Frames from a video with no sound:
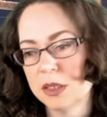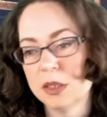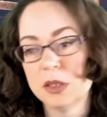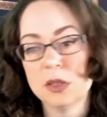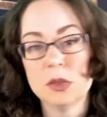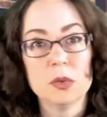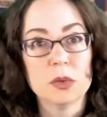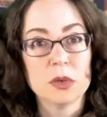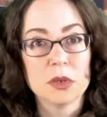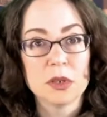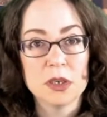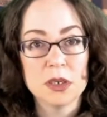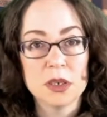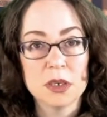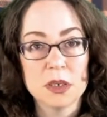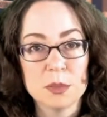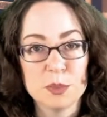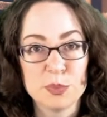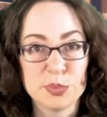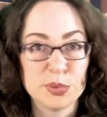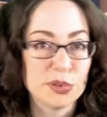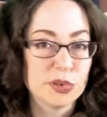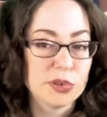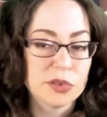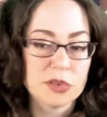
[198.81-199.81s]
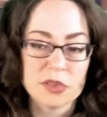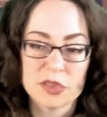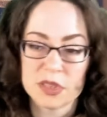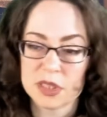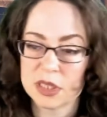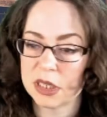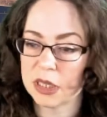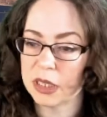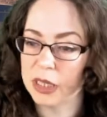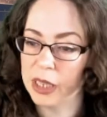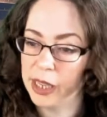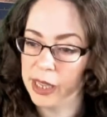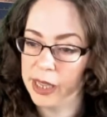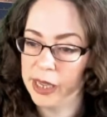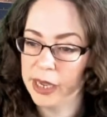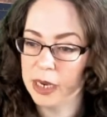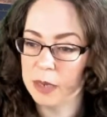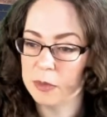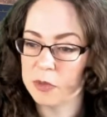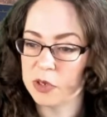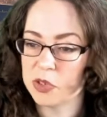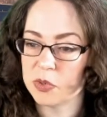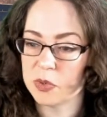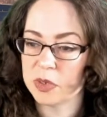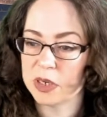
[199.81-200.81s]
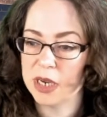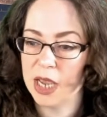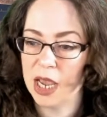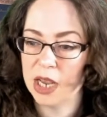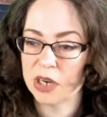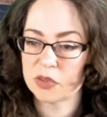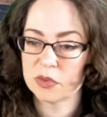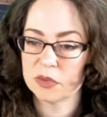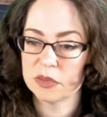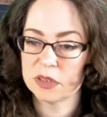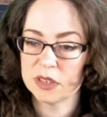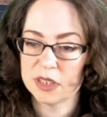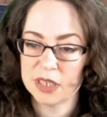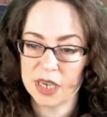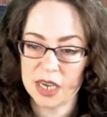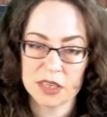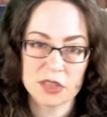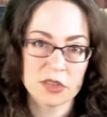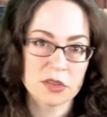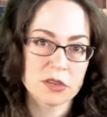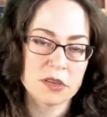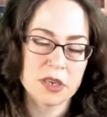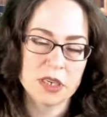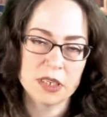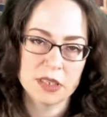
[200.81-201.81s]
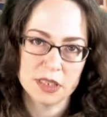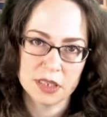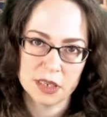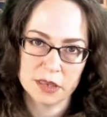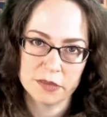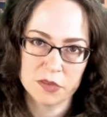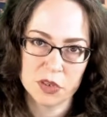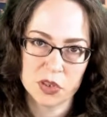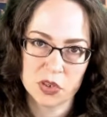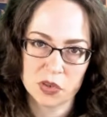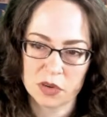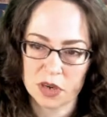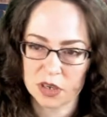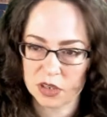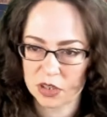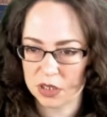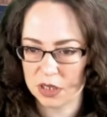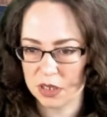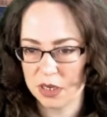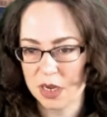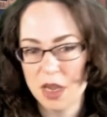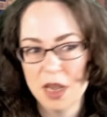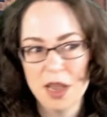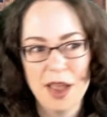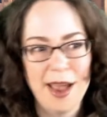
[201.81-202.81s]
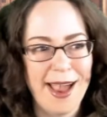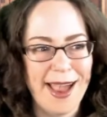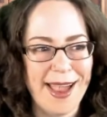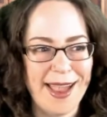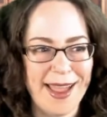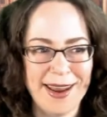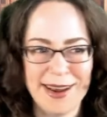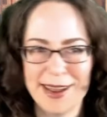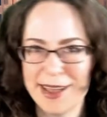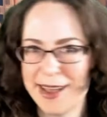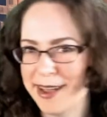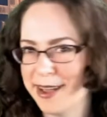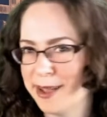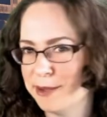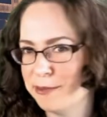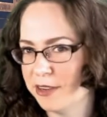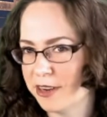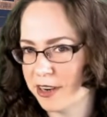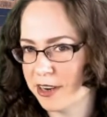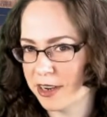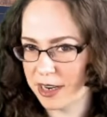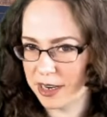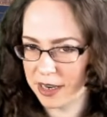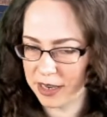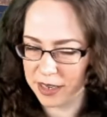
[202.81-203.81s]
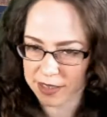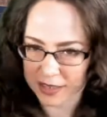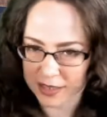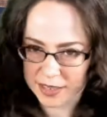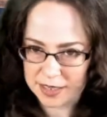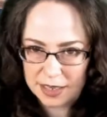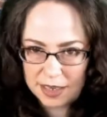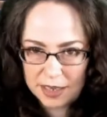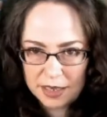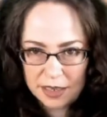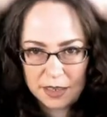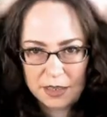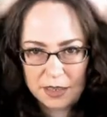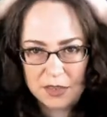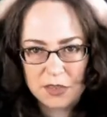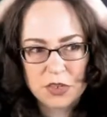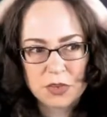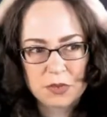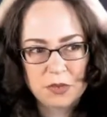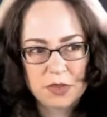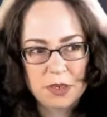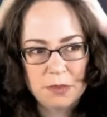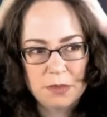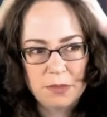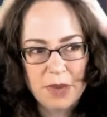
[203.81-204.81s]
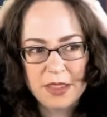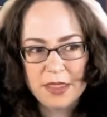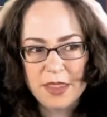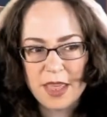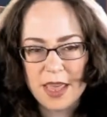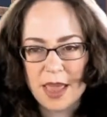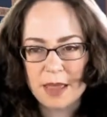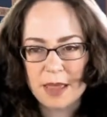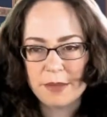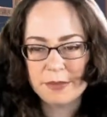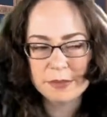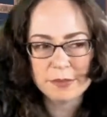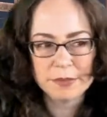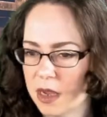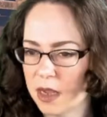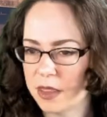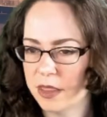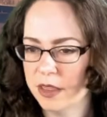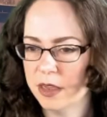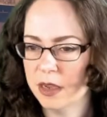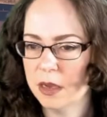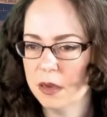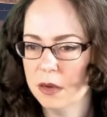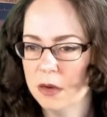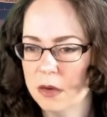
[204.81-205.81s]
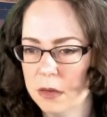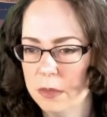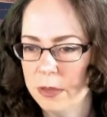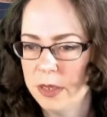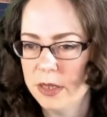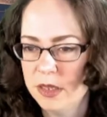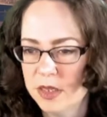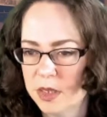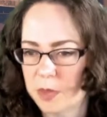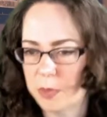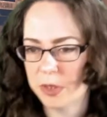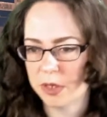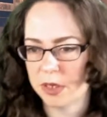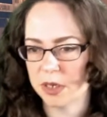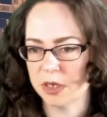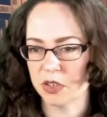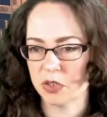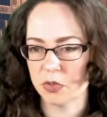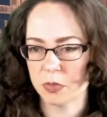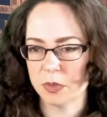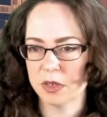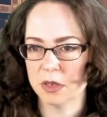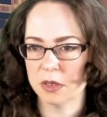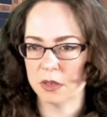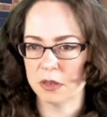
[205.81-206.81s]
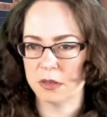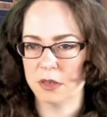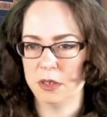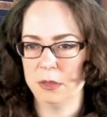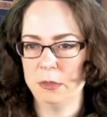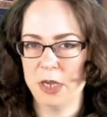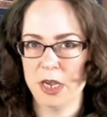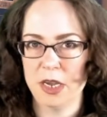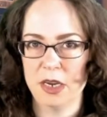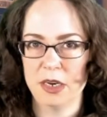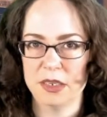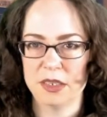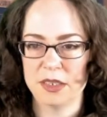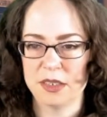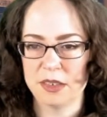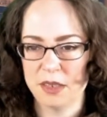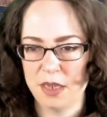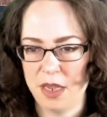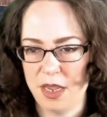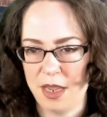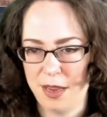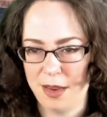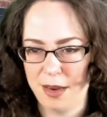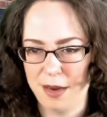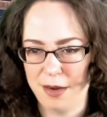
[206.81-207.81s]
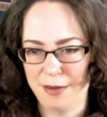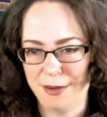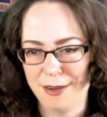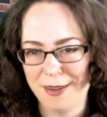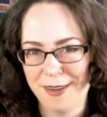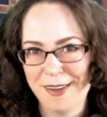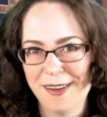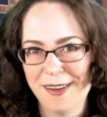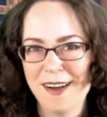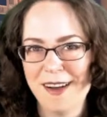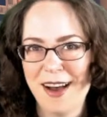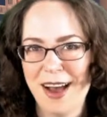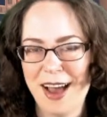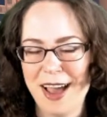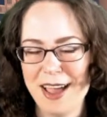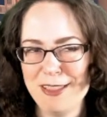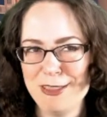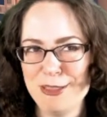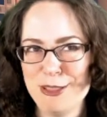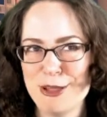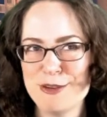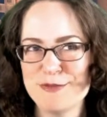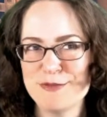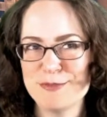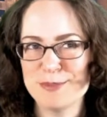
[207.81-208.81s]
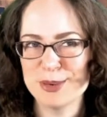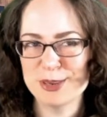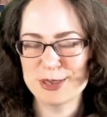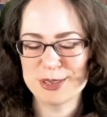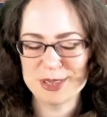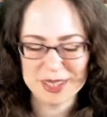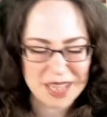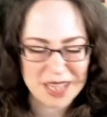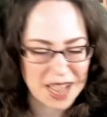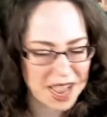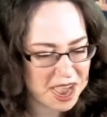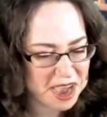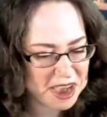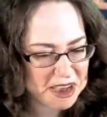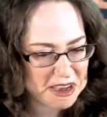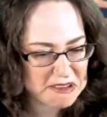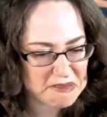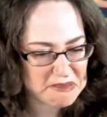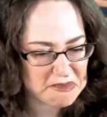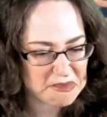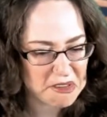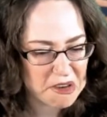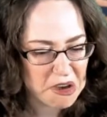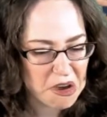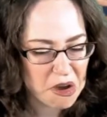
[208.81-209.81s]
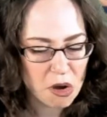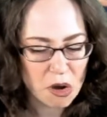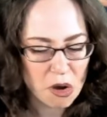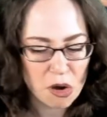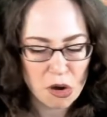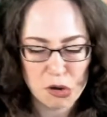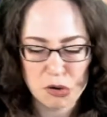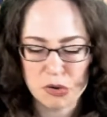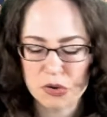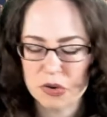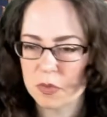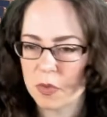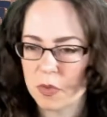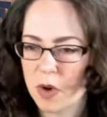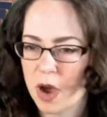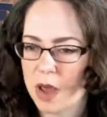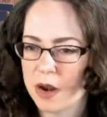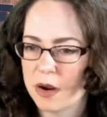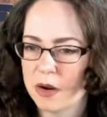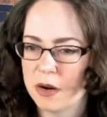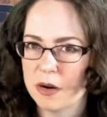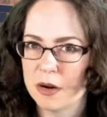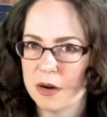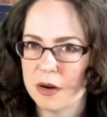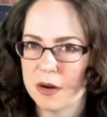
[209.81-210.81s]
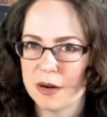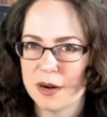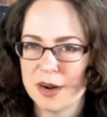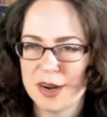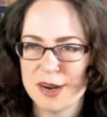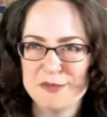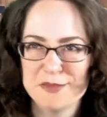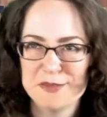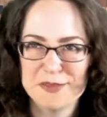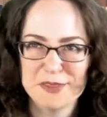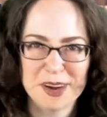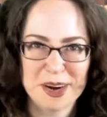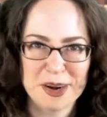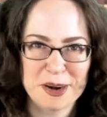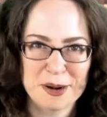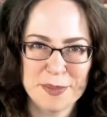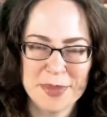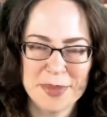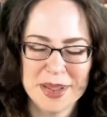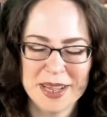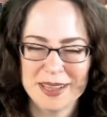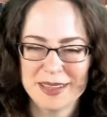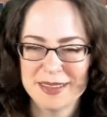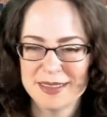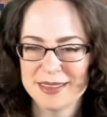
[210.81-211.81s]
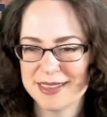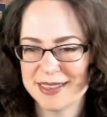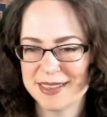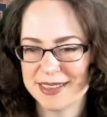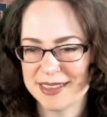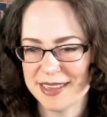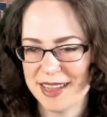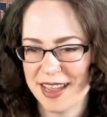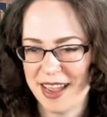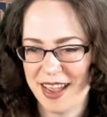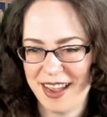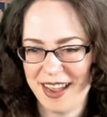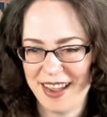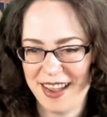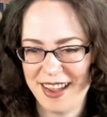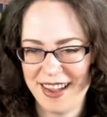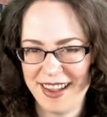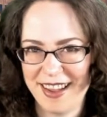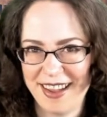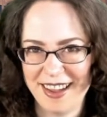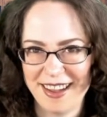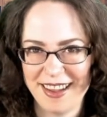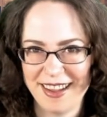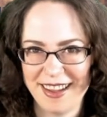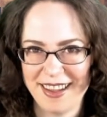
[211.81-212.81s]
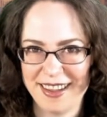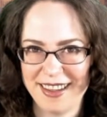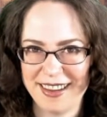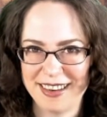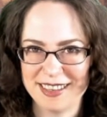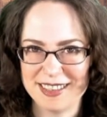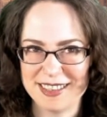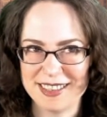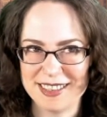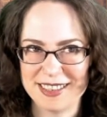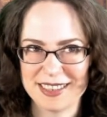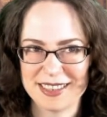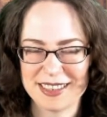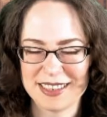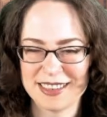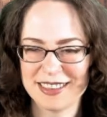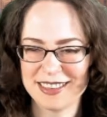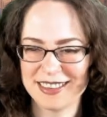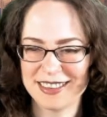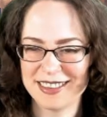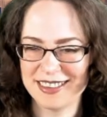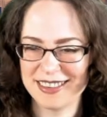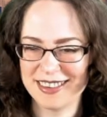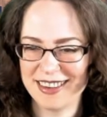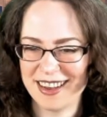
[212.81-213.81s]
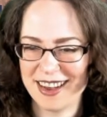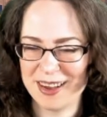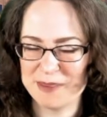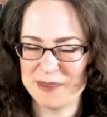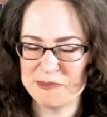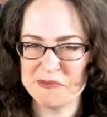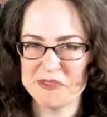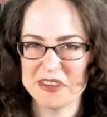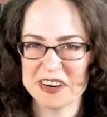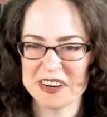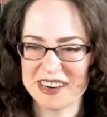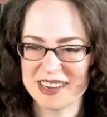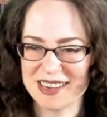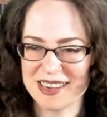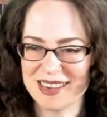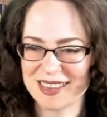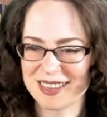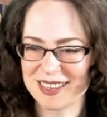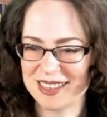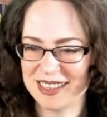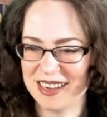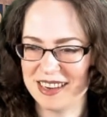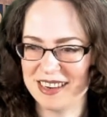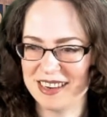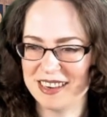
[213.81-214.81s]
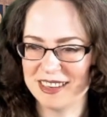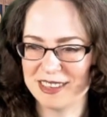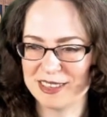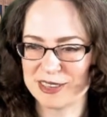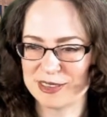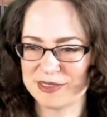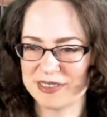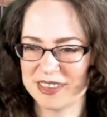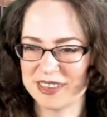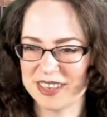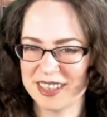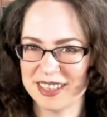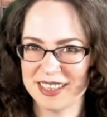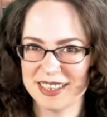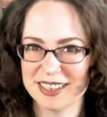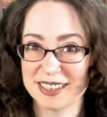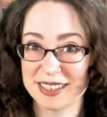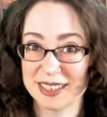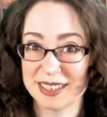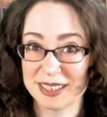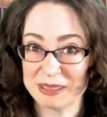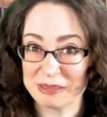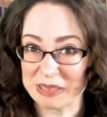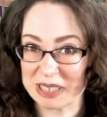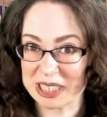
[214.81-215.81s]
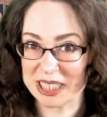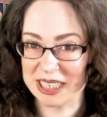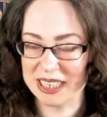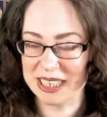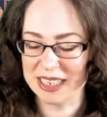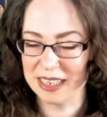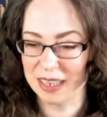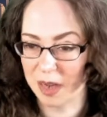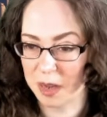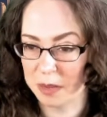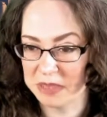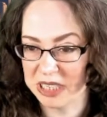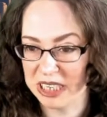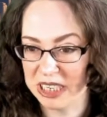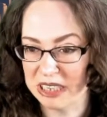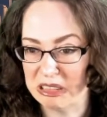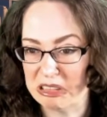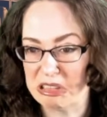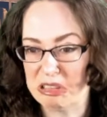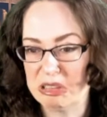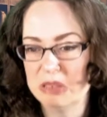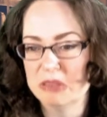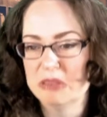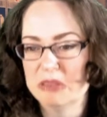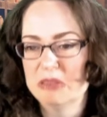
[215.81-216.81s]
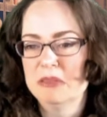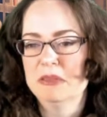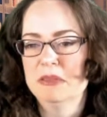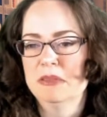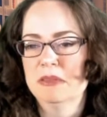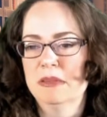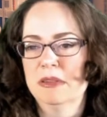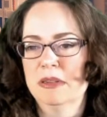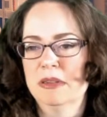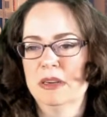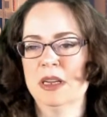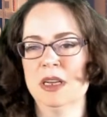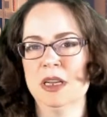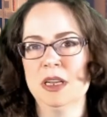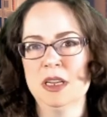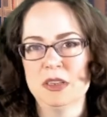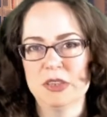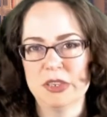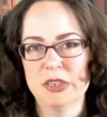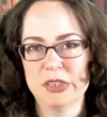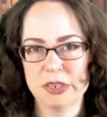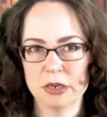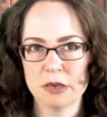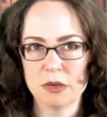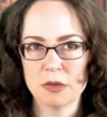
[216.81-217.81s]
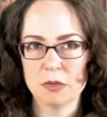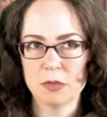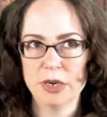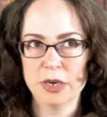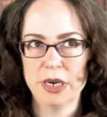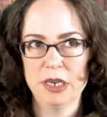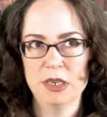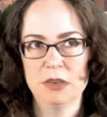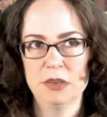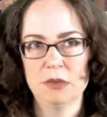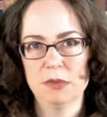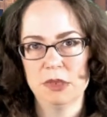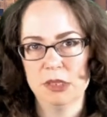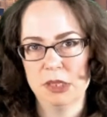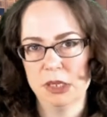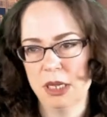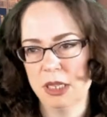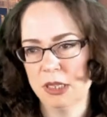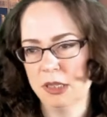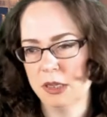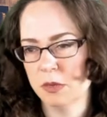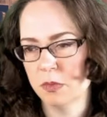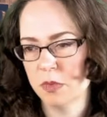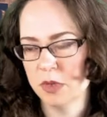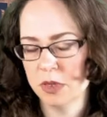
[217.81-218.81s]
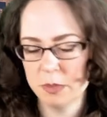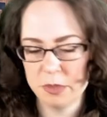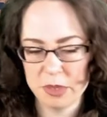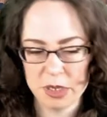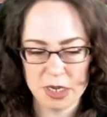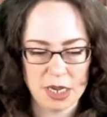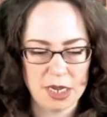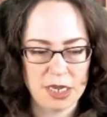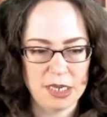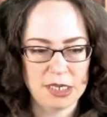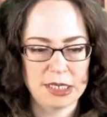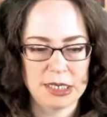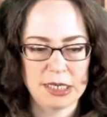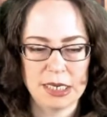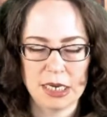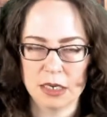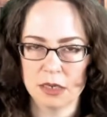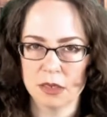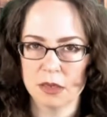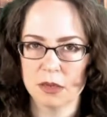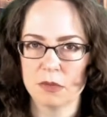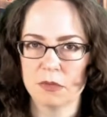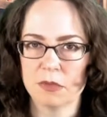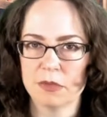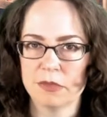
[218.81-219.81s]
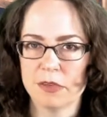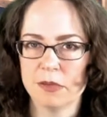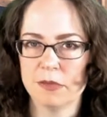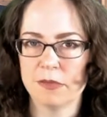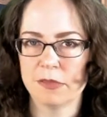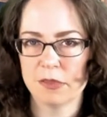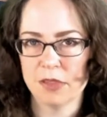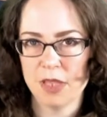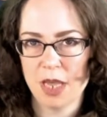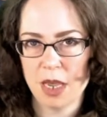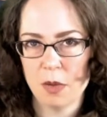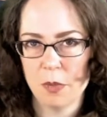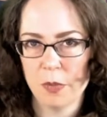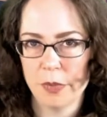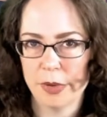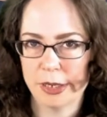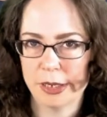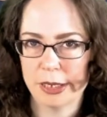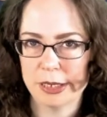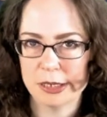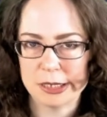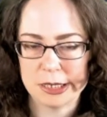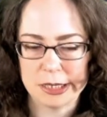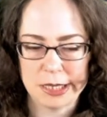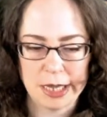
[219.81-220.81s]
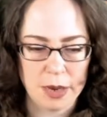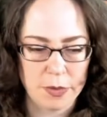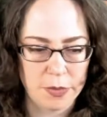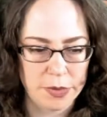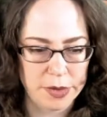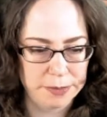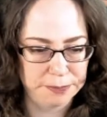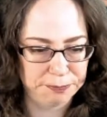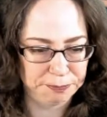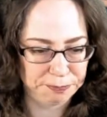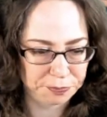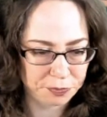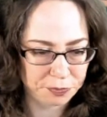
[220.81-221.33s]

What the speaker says: Lure blurs the line between natural disaster and self-destruction. And I'm very excited to read about that. I think I heard about this book on Twitter, to be honest. And I love books that have underwater environments. And I'm very excited to read this. I'm excited it comes out soon. So when I do read that, there will be a standalone review for that when I get to that one.